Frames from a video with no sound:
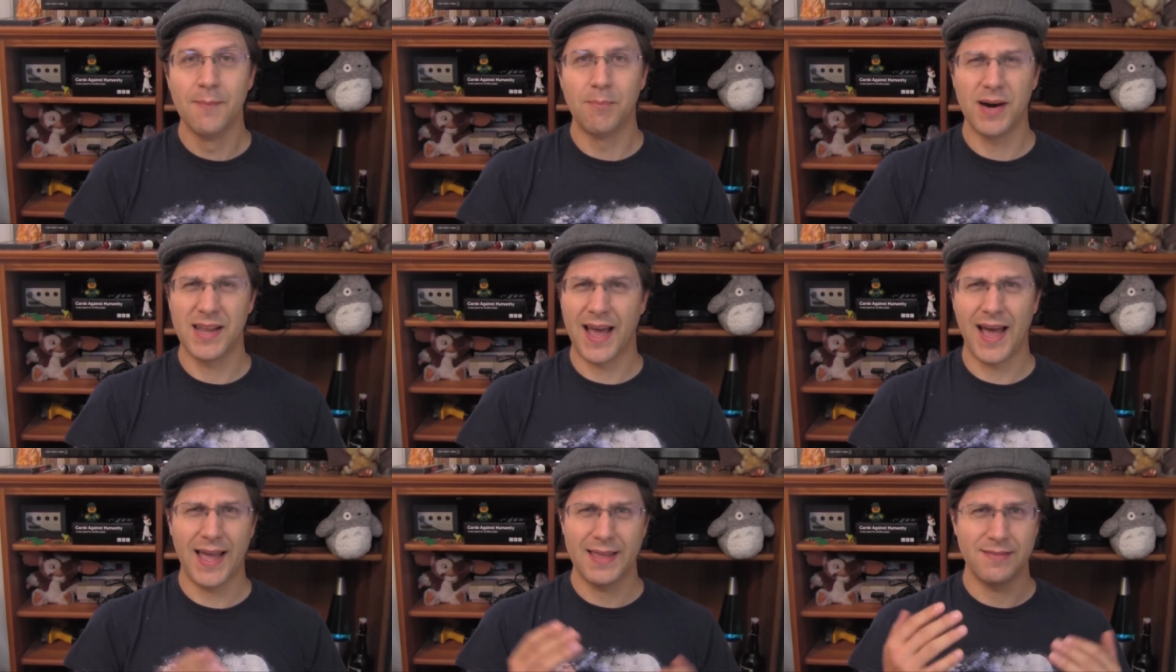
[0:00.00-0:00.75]
but
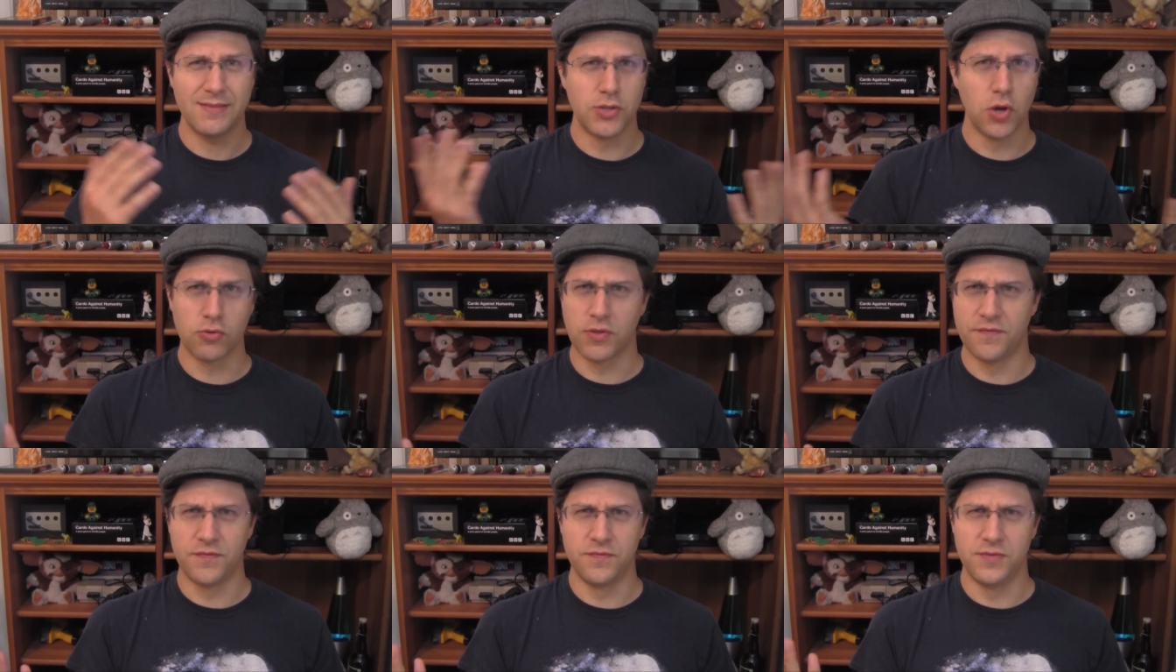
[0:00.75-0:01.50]
I know
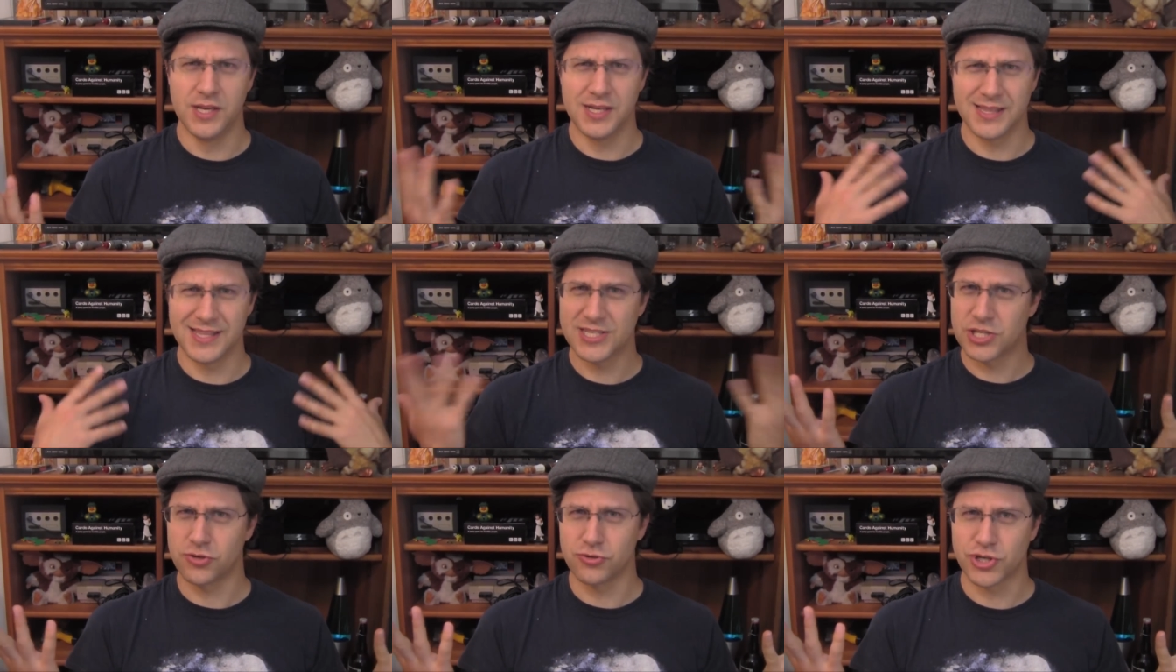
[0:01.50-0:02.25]
the, the
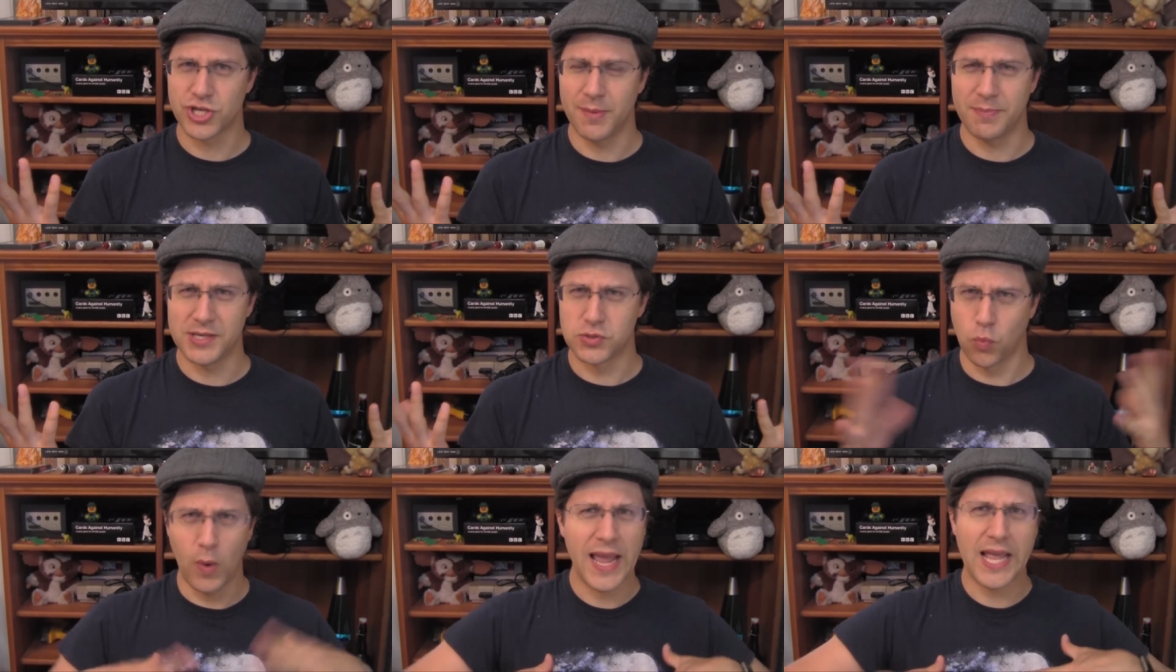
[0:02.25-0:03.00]
listenership
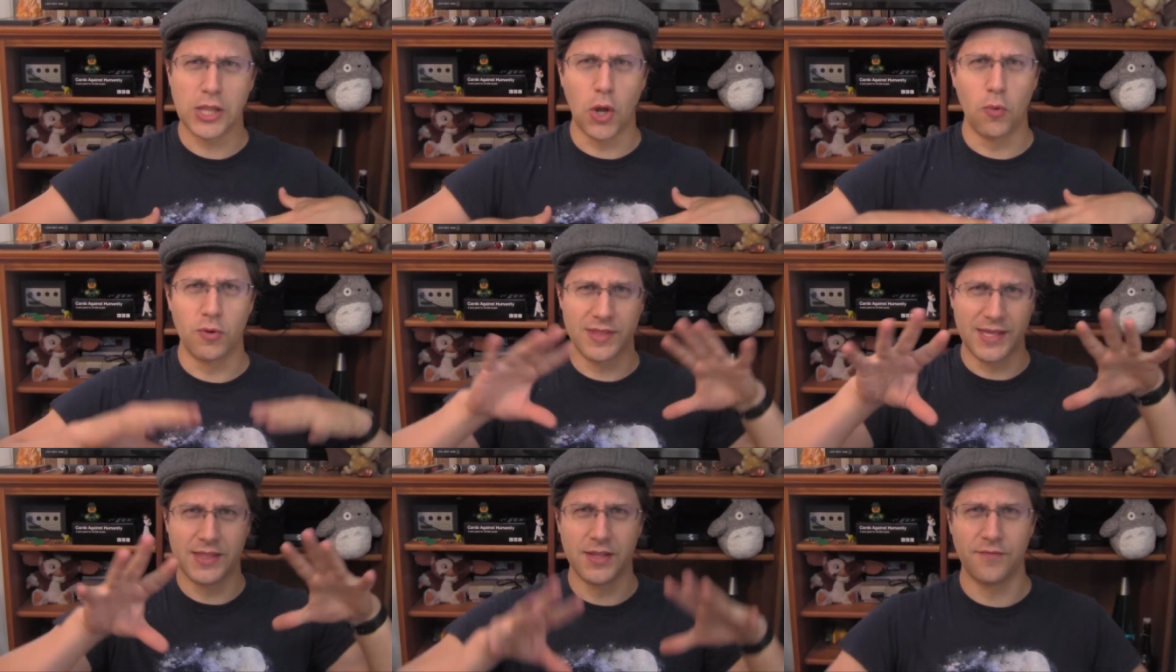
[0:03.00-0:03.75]
is way lower
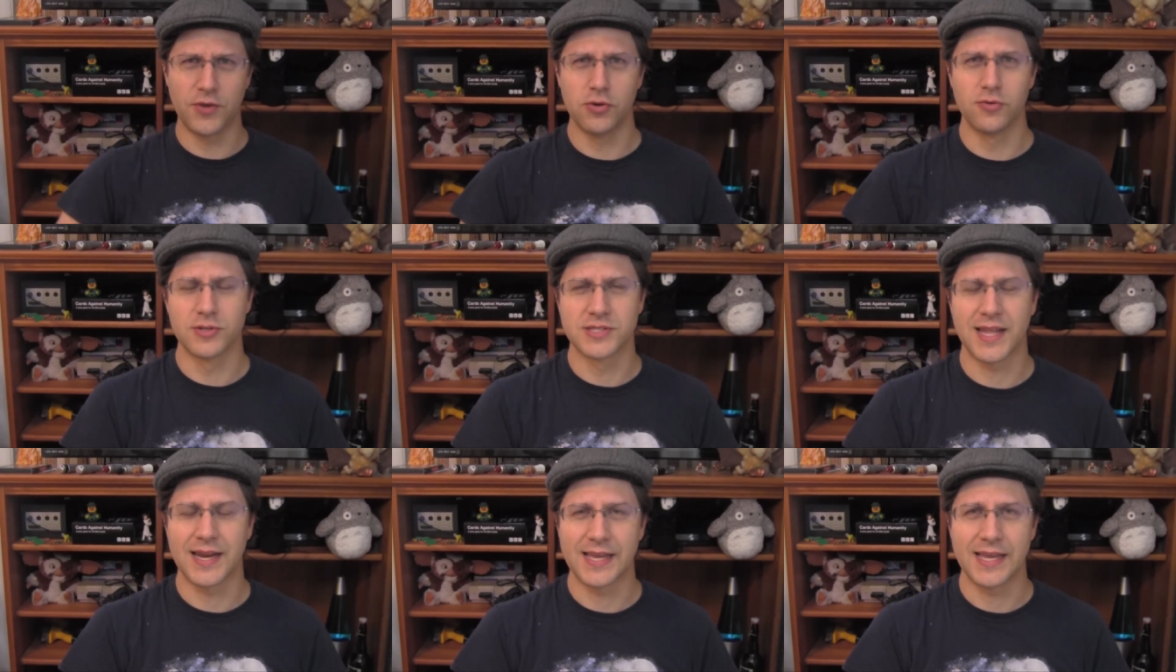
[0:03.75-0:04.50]
than the
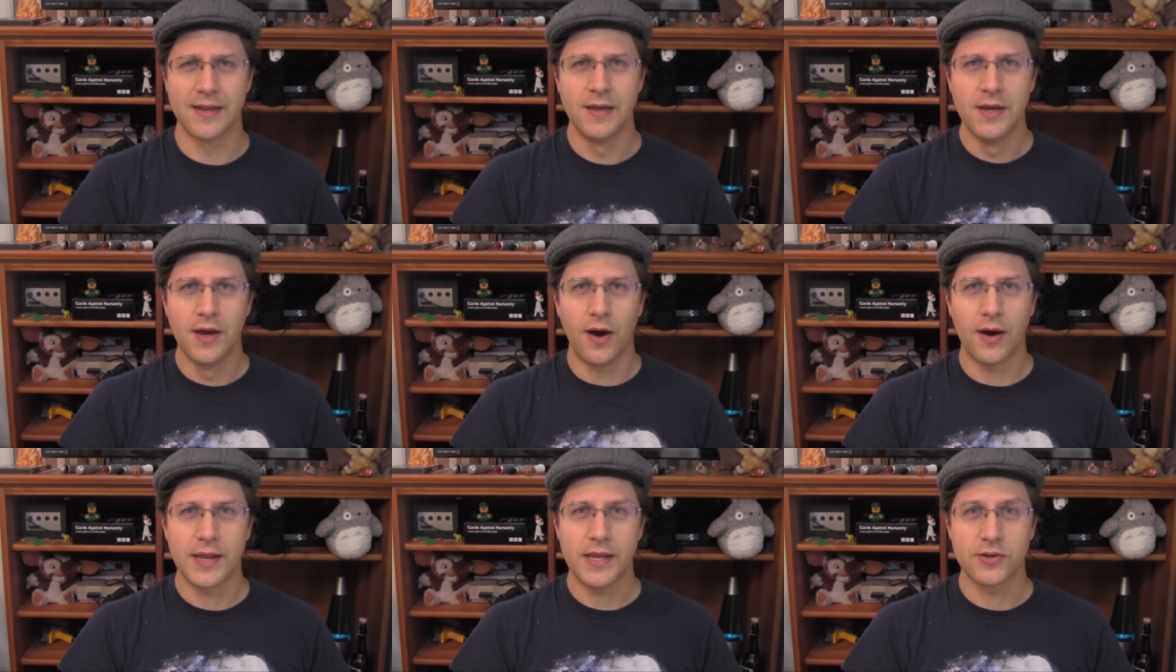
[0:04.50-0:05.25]
viewers that I get
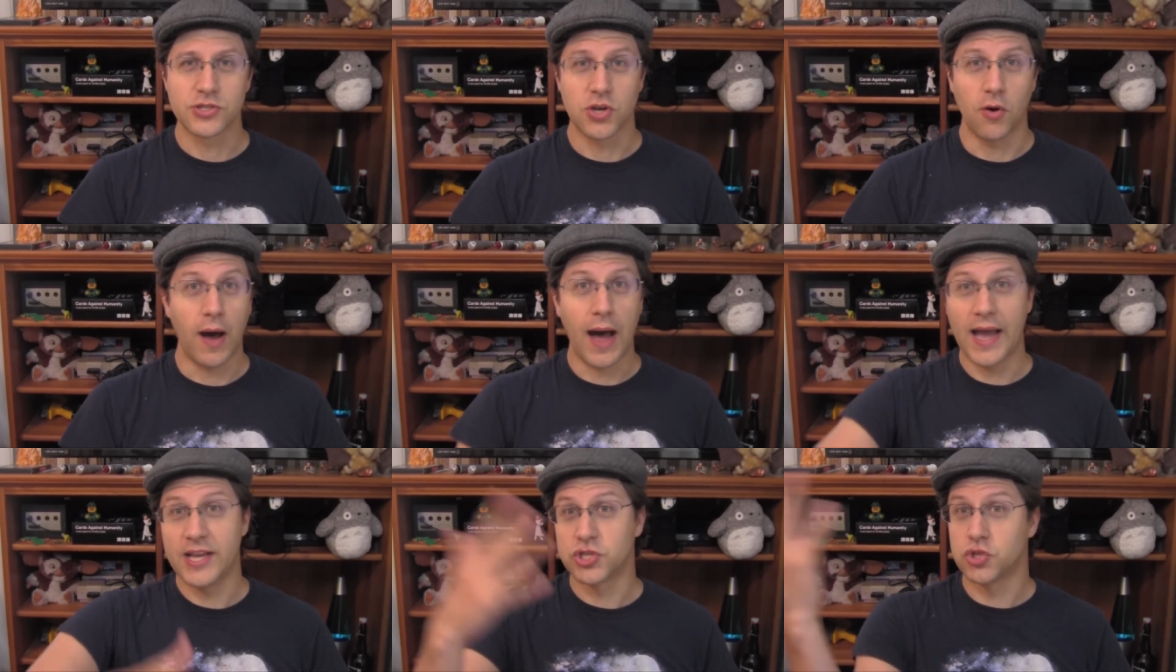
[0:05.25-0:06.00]
on here, so
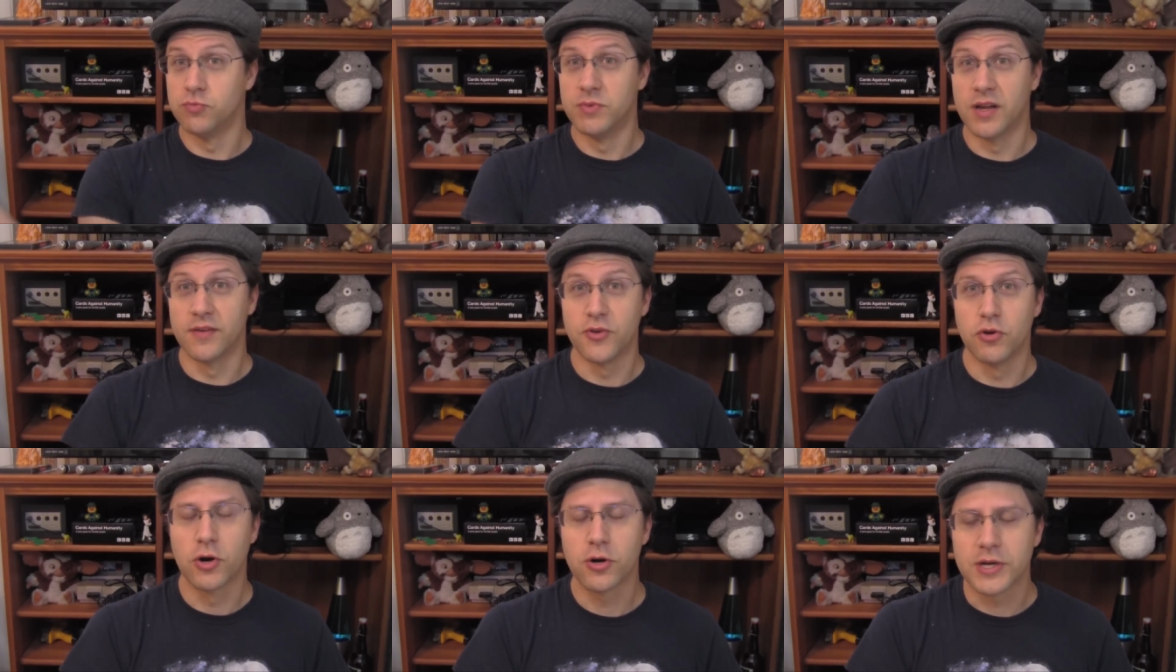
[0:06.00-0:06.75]
I assume none of
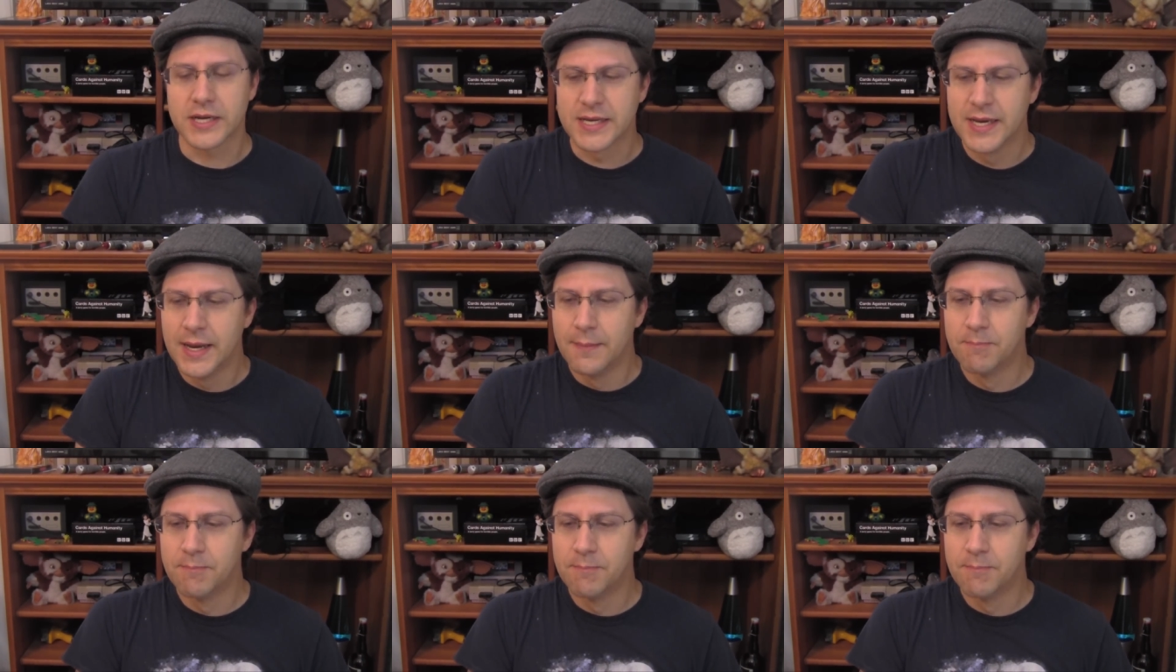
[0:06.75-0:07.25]
you heard it.